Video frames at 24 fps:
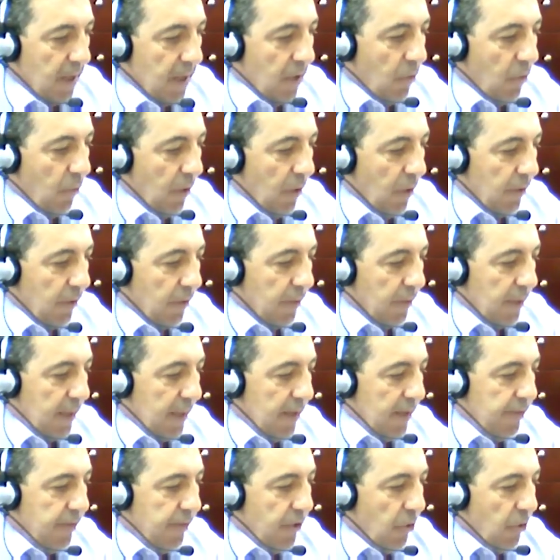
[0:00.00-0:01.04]
Well,
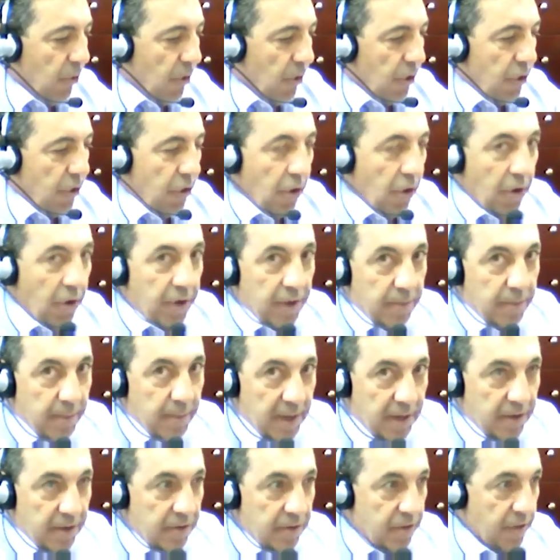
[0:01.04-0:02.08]
if you're not
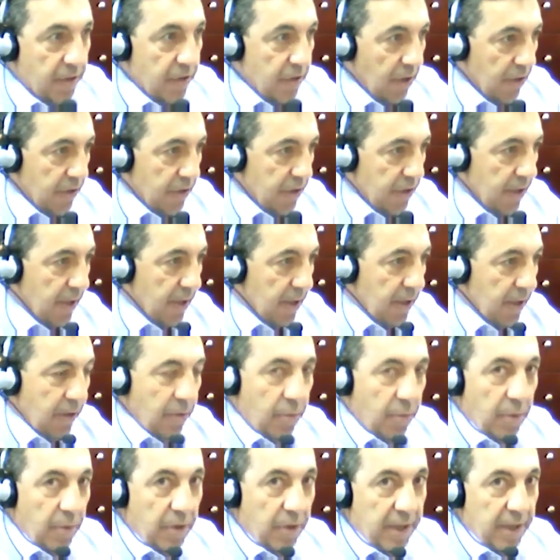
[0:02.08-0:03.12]
admitted as a solicitor, you
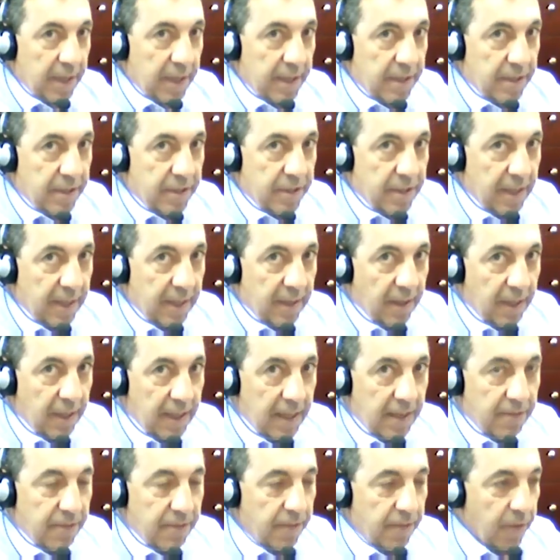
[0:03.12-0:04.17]
will need to seek
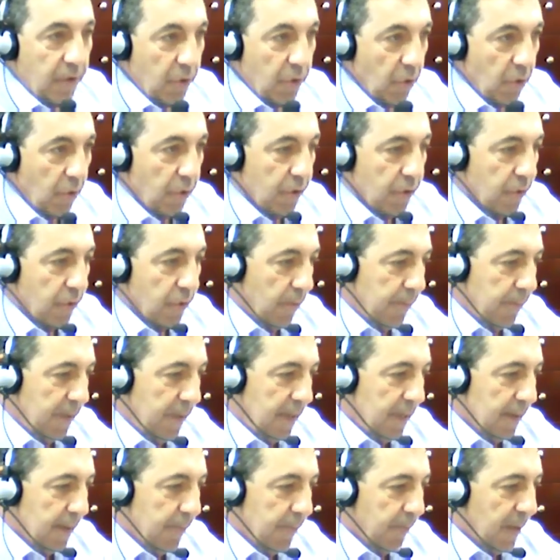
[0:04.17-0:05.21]
leave of the court to
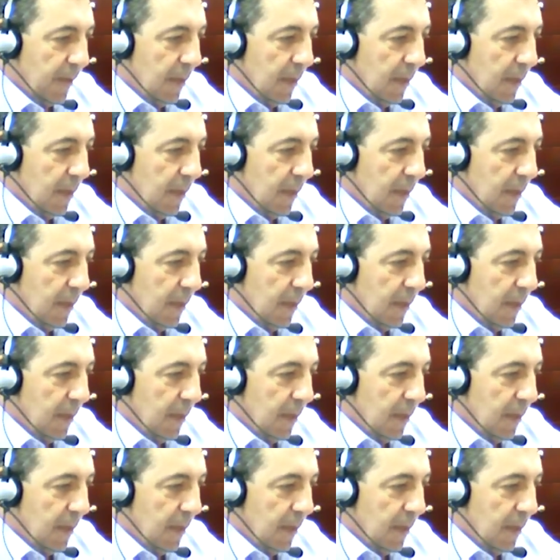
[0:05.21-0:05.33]
appear.